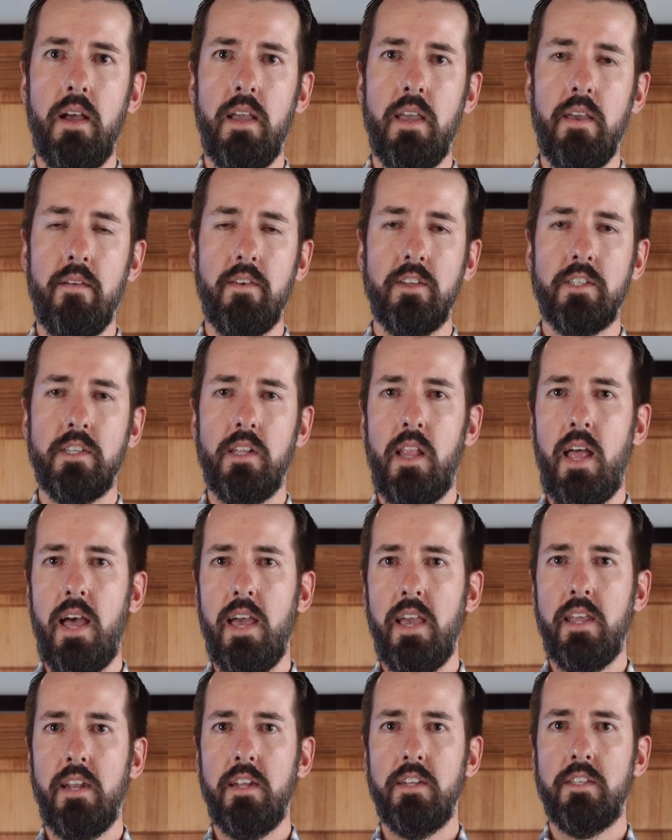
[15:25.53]
Give us a
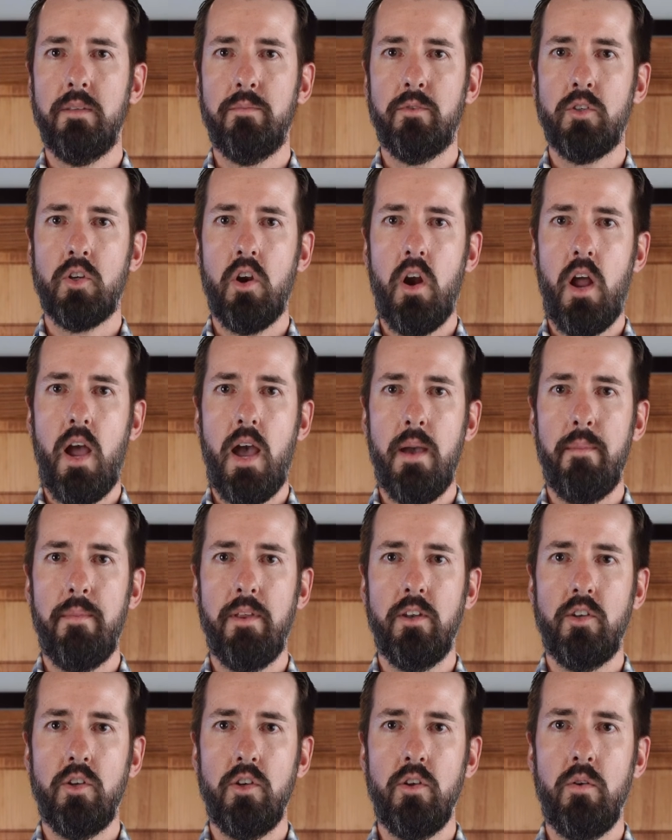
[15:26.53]
like and a subscribe
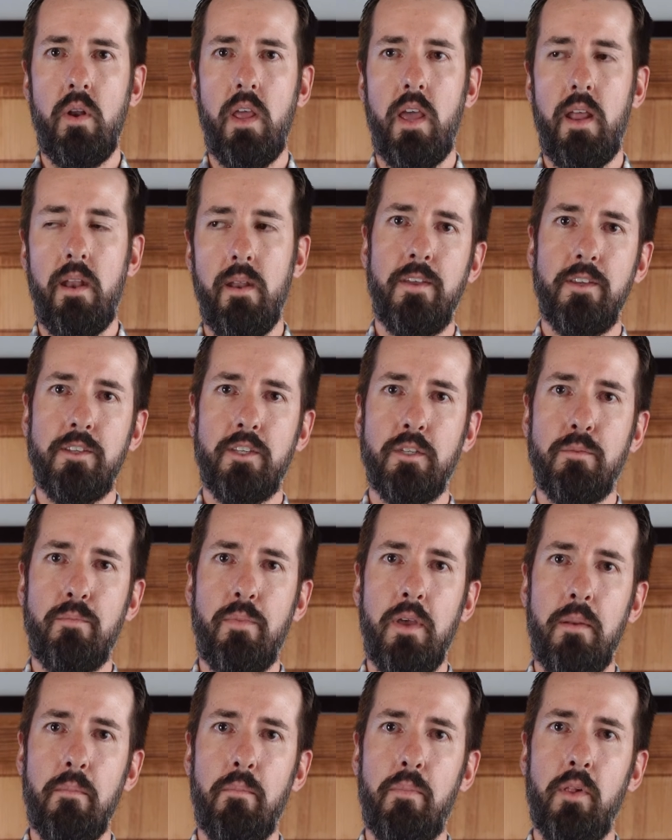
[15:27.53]
and tune in. This has
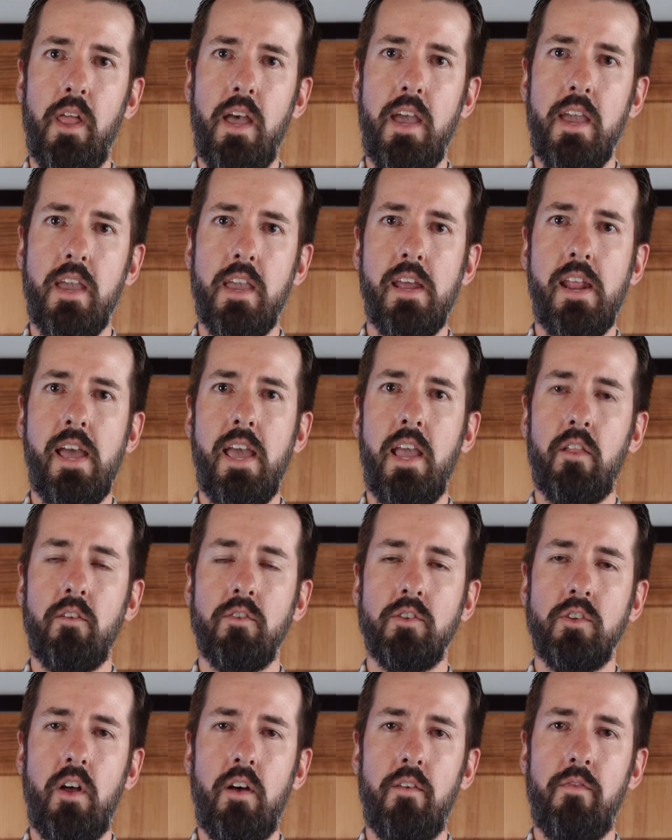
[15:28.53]
been Blake at
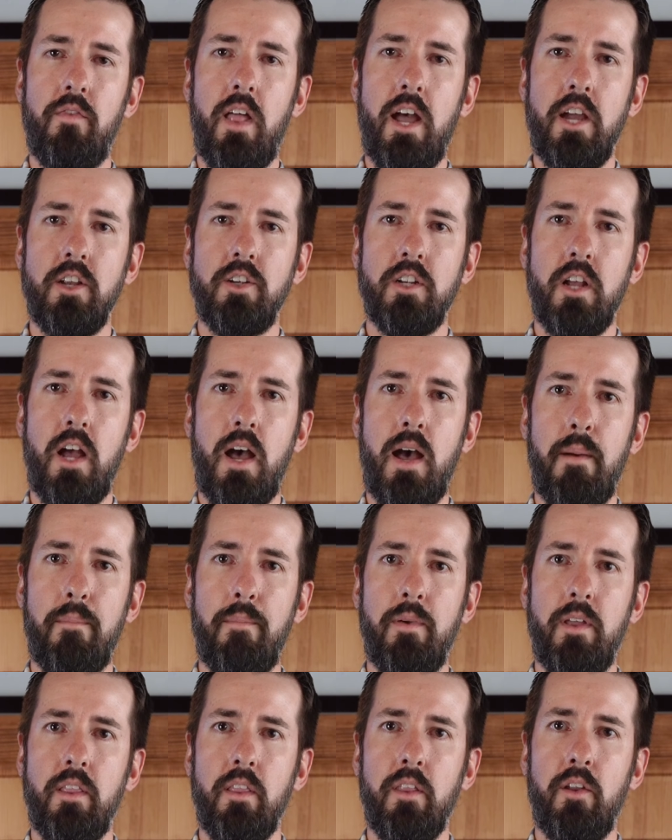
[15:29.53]
Anglers All Fly
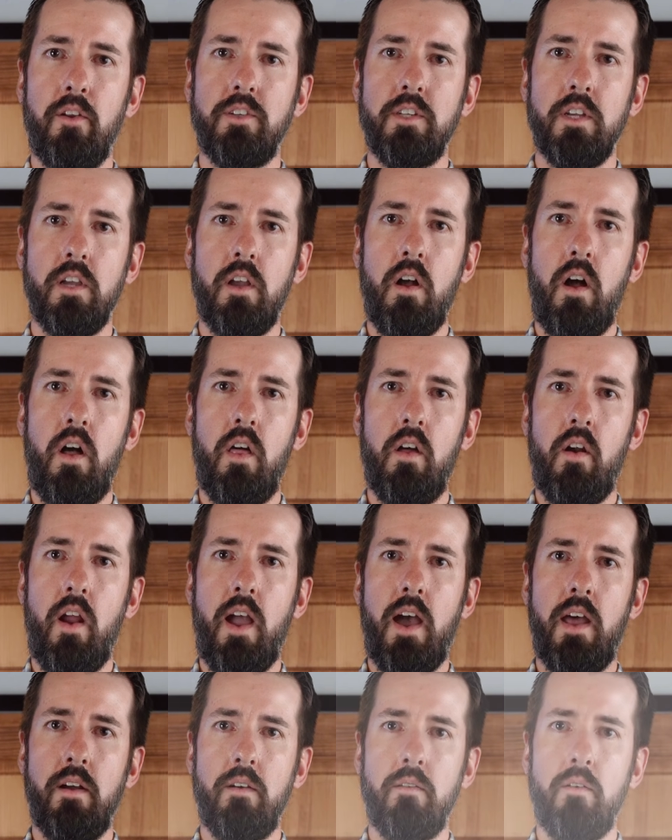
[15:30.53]
Shop in Littleton,
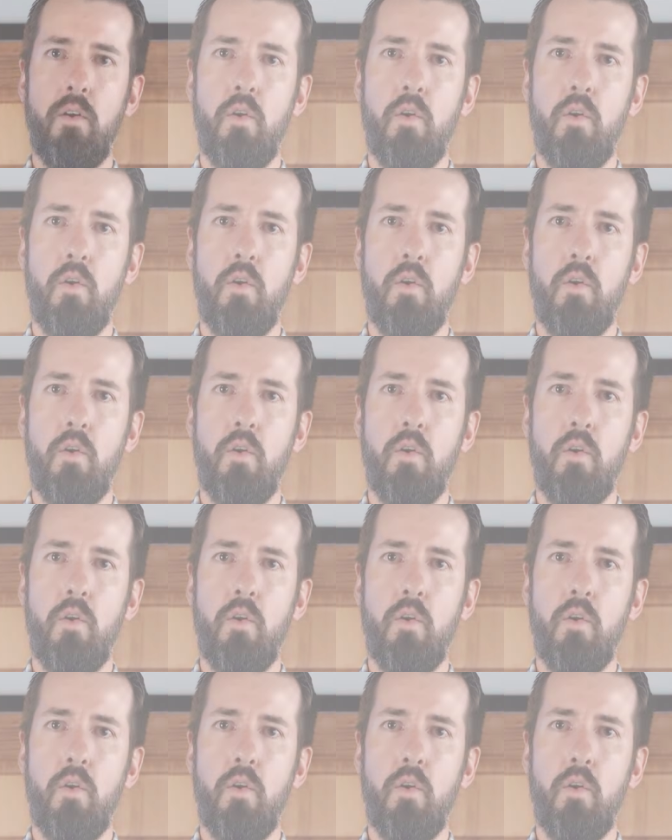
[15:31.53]
Colorado.